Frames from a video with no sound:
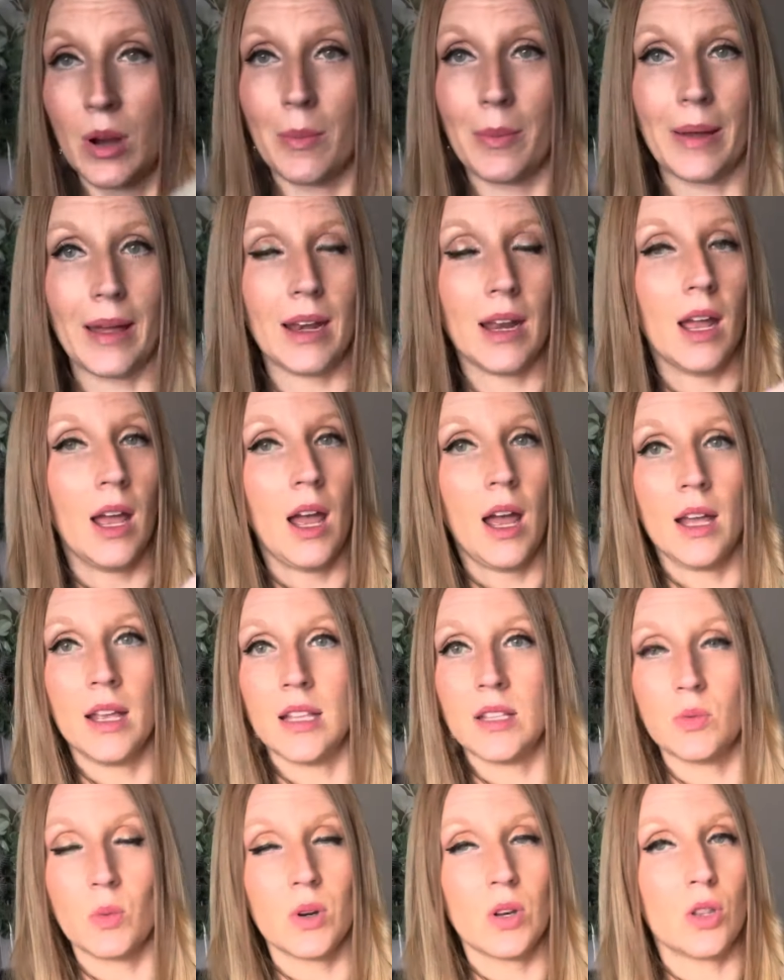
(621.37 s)
but
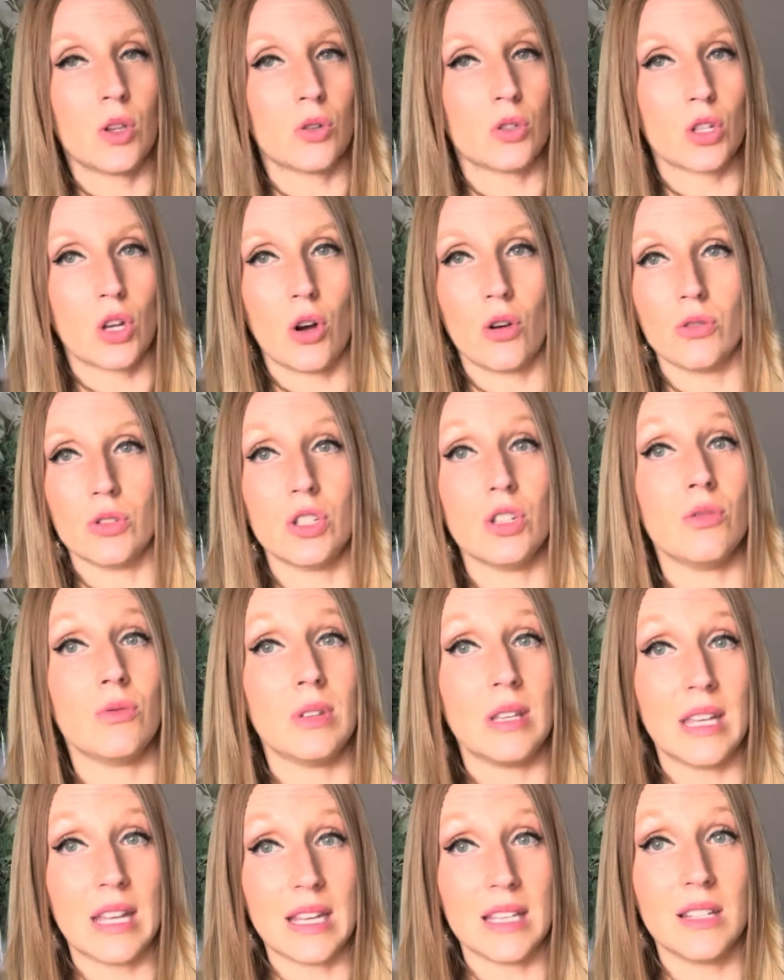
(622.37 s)
it's one of those coats you
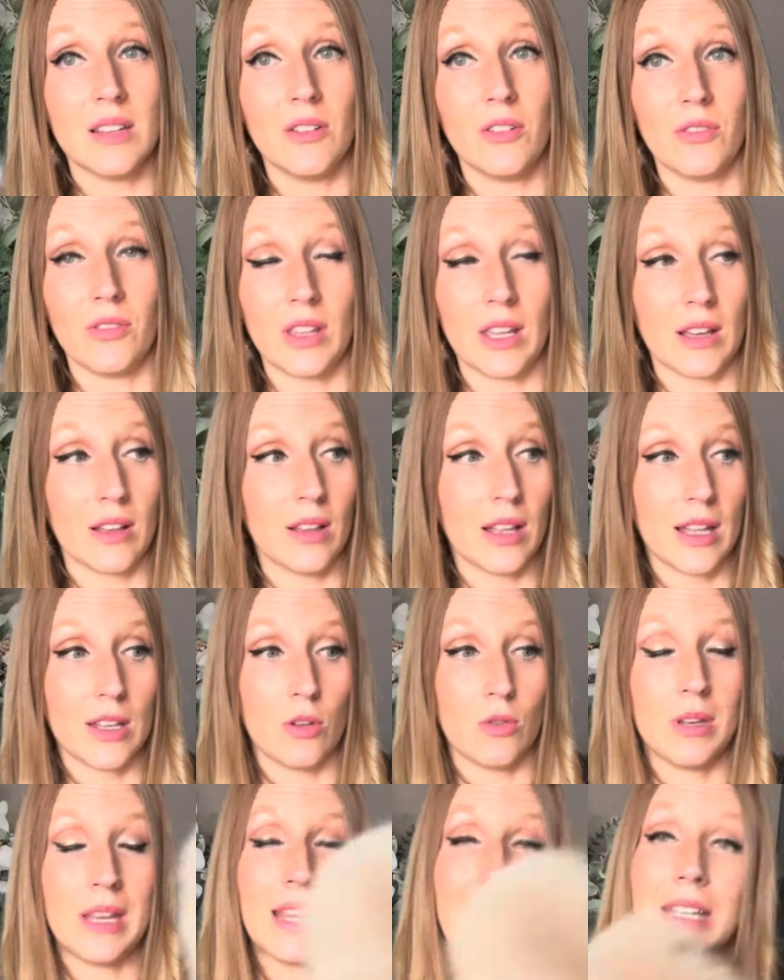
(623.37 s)
need to feel and you
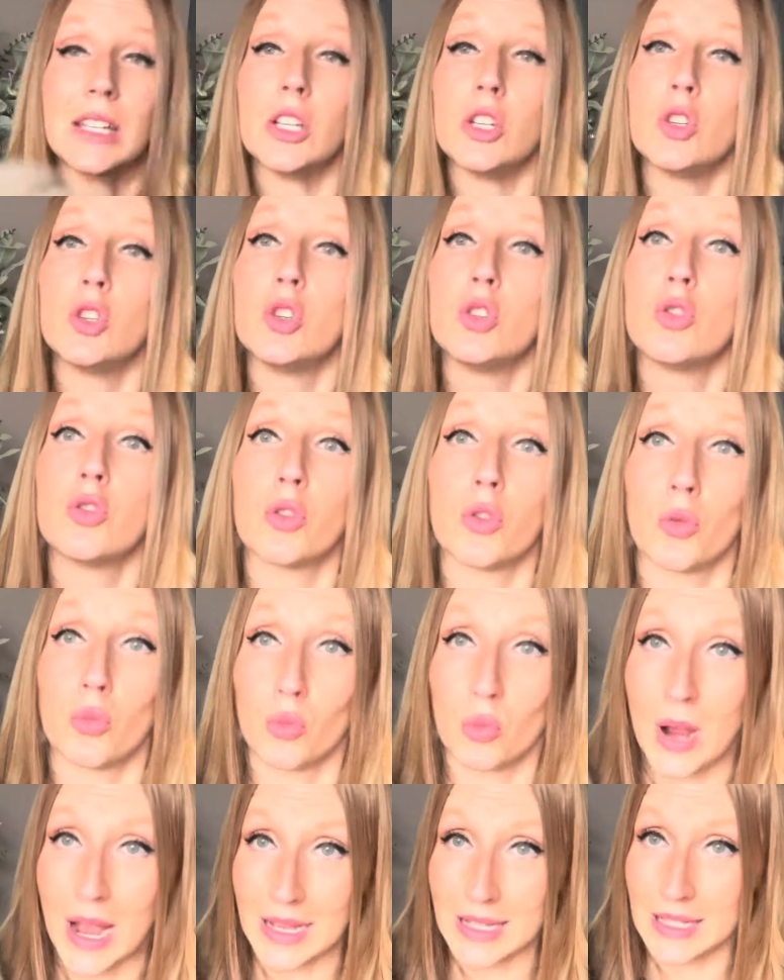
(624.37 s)
need to
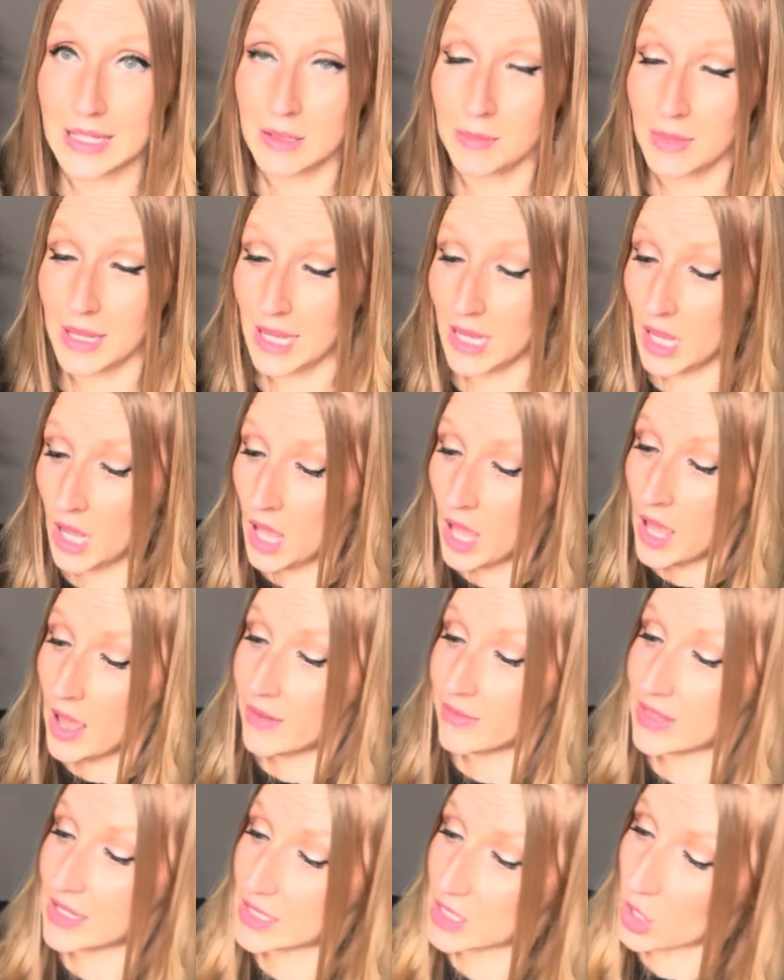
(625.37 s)
trust me, this